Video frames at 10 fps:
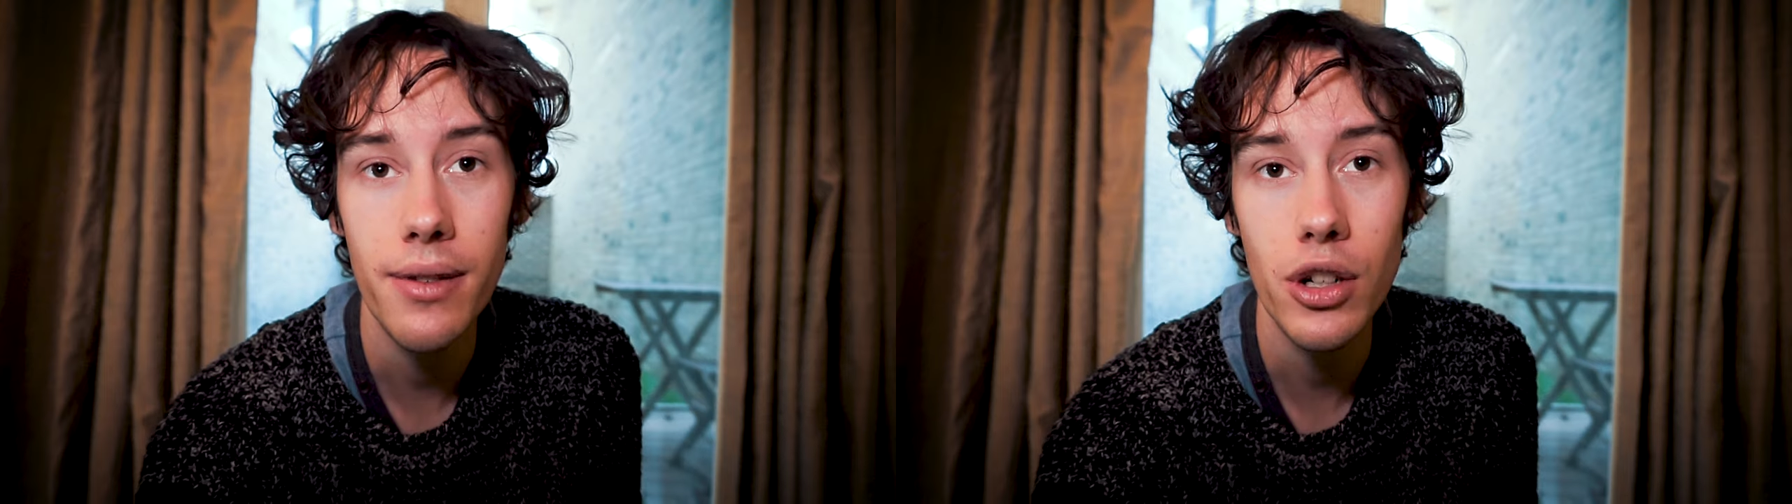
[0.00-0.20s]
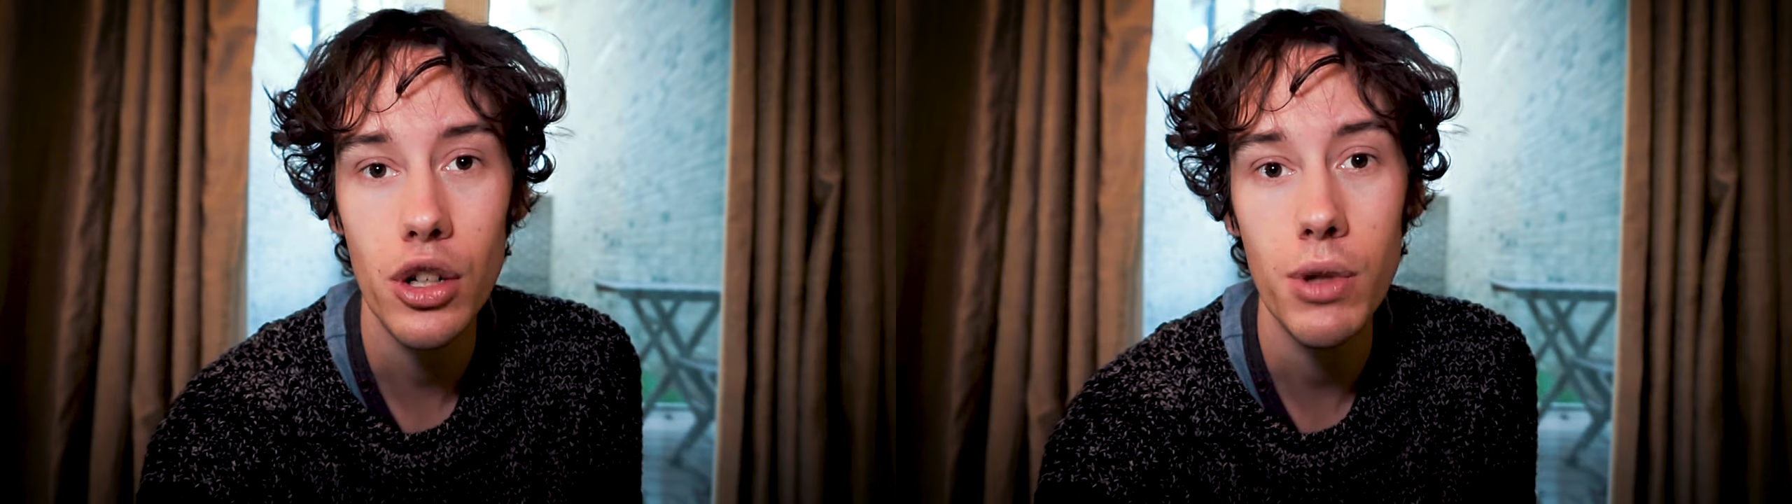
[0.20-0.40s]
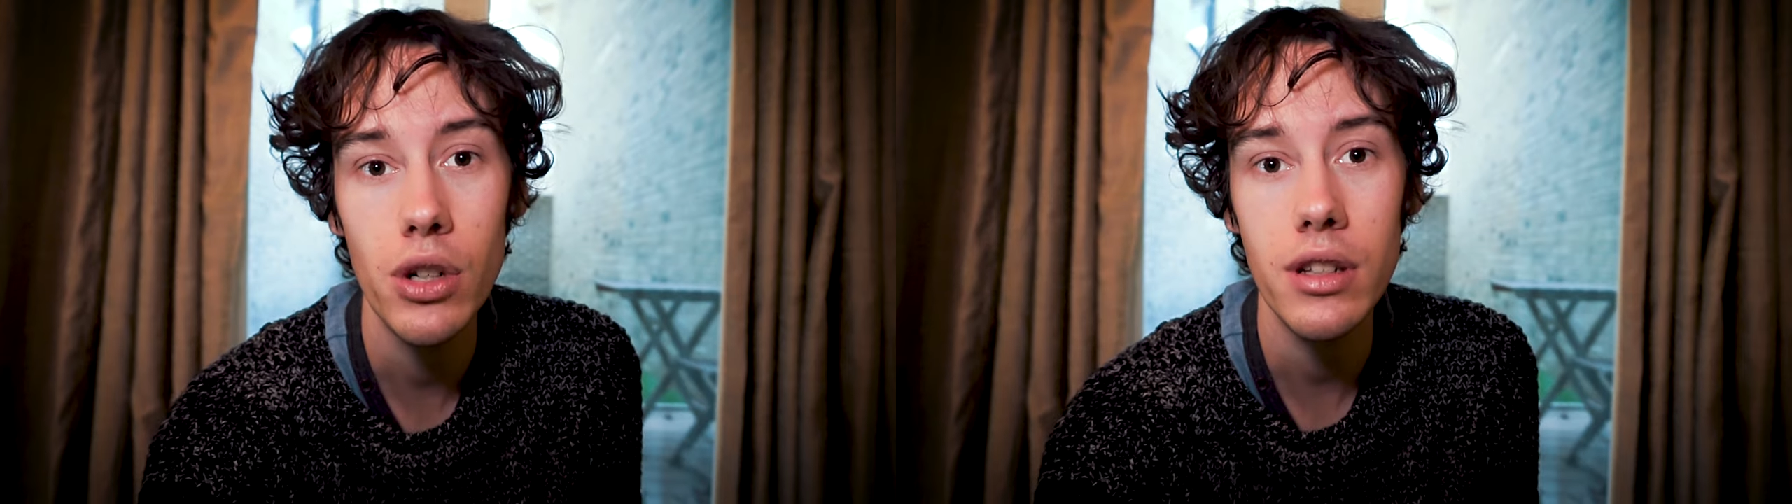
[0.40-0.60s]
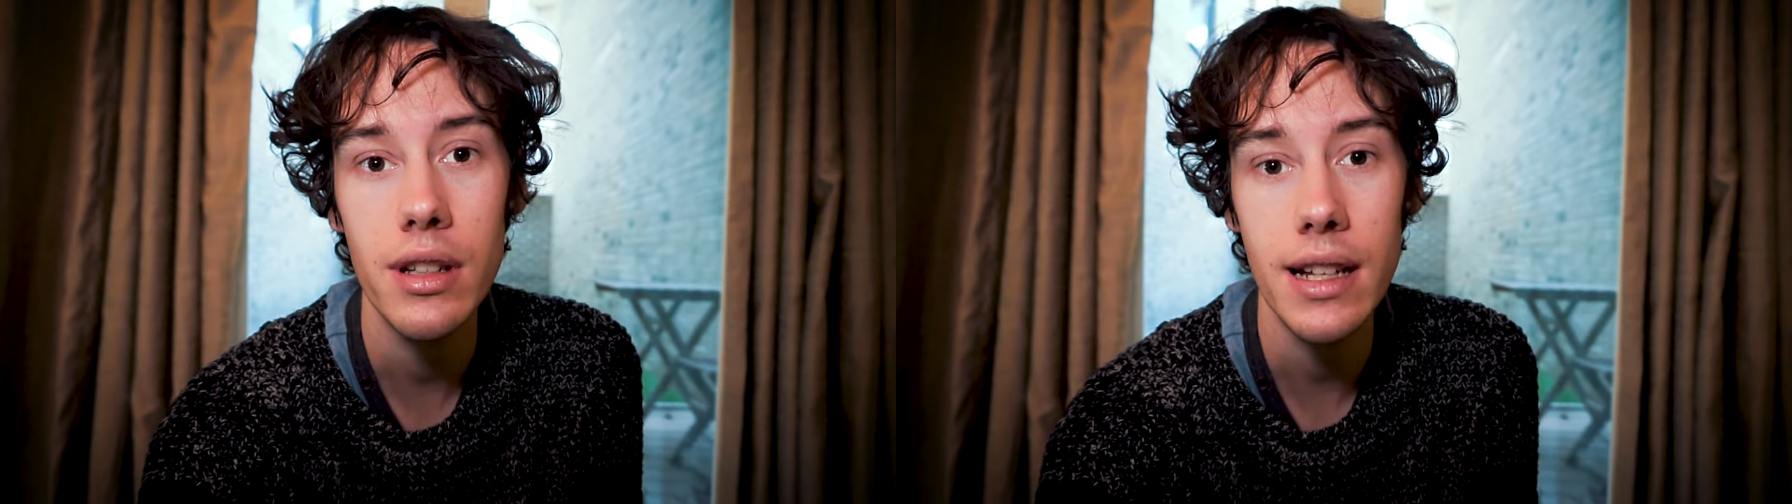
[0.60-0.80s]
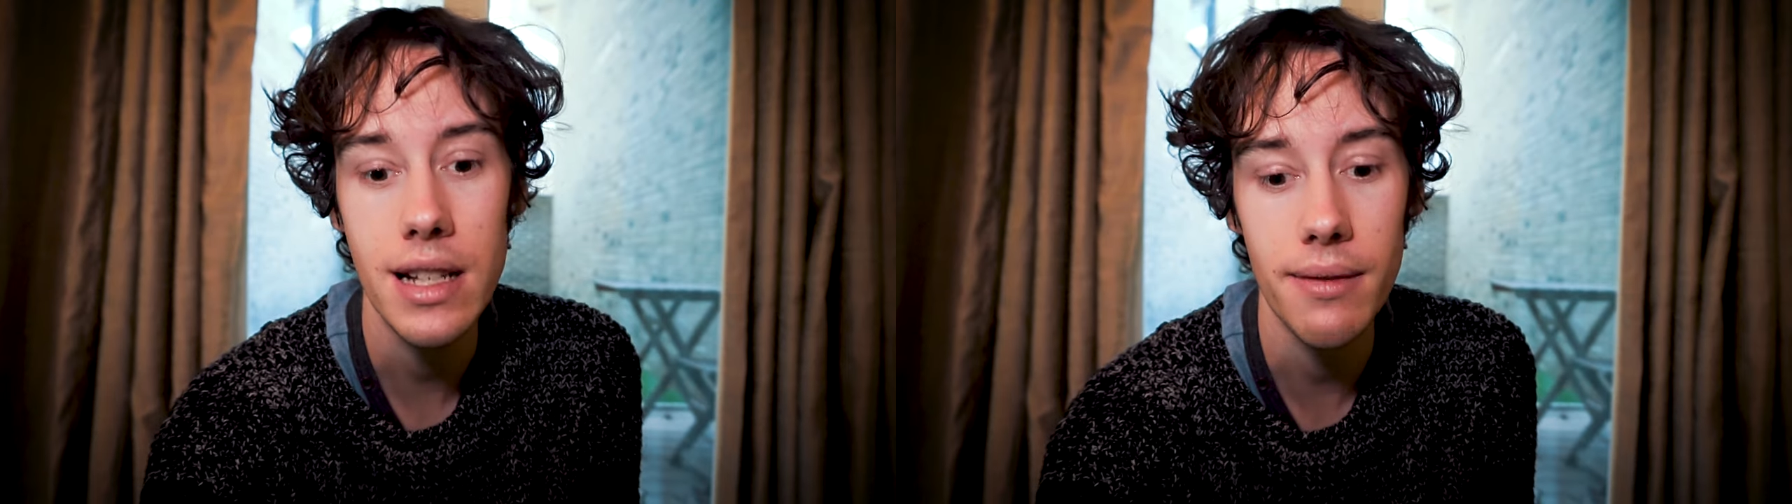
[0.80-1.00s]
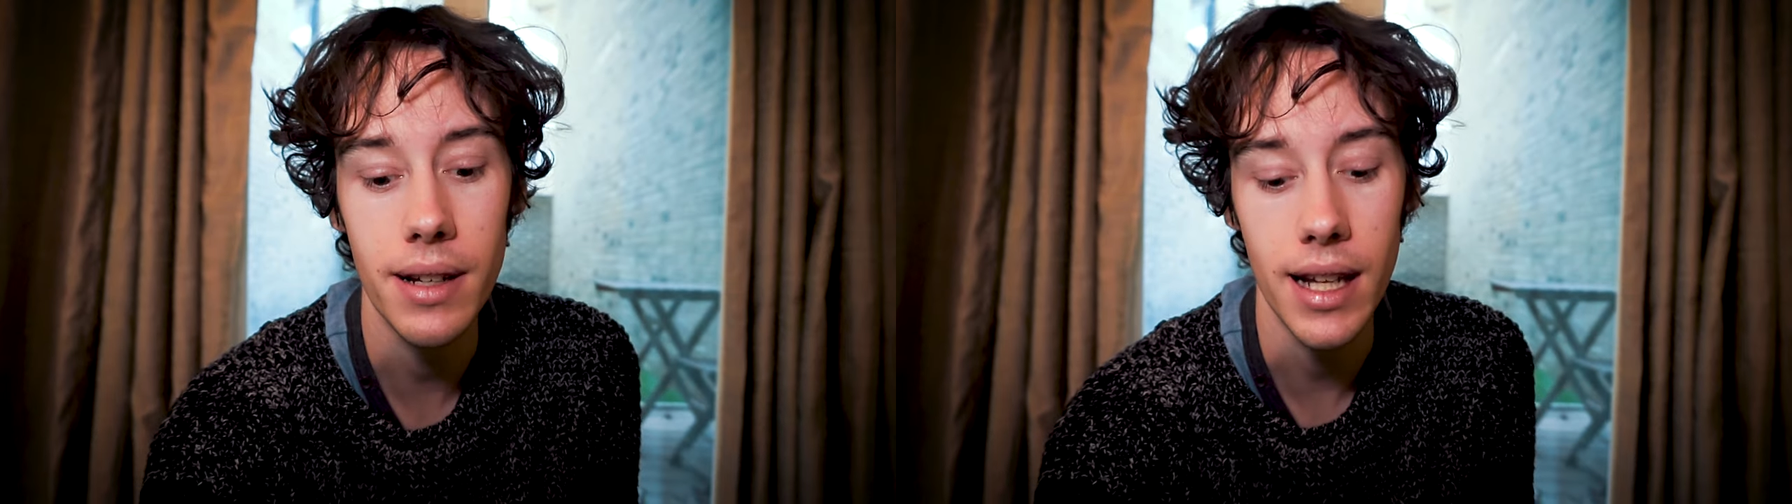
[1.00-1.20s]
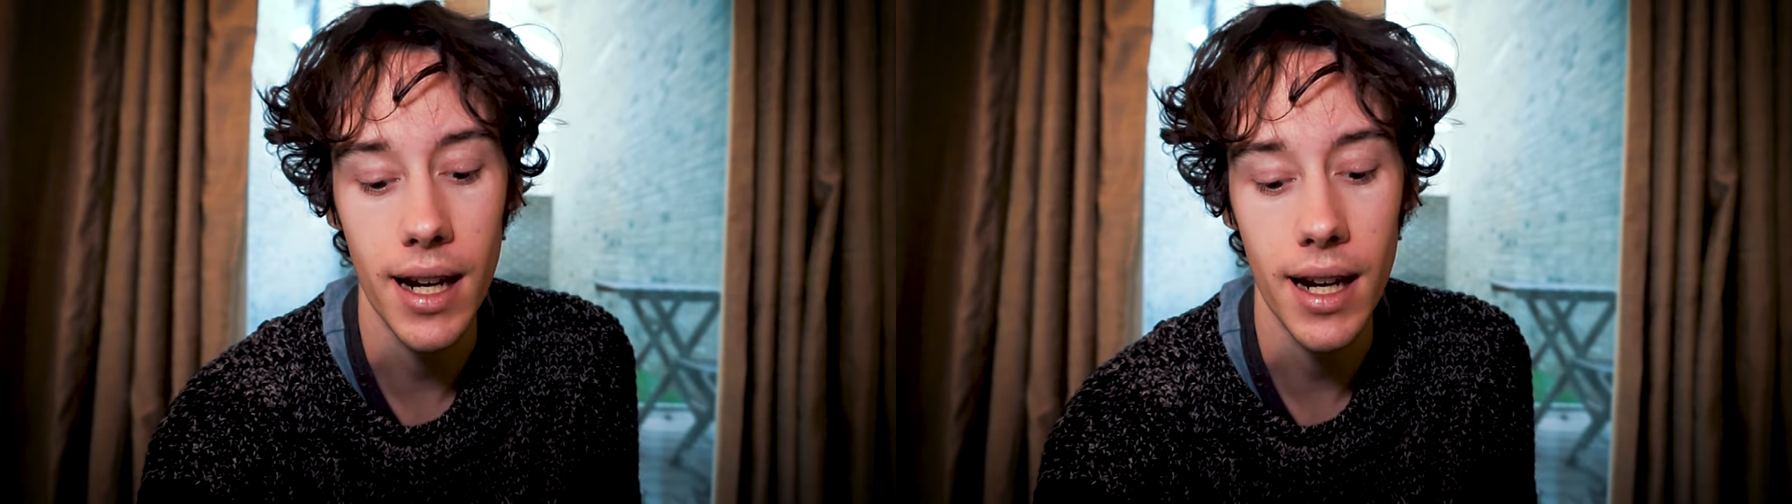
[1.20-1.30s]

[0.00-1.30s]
the community that's living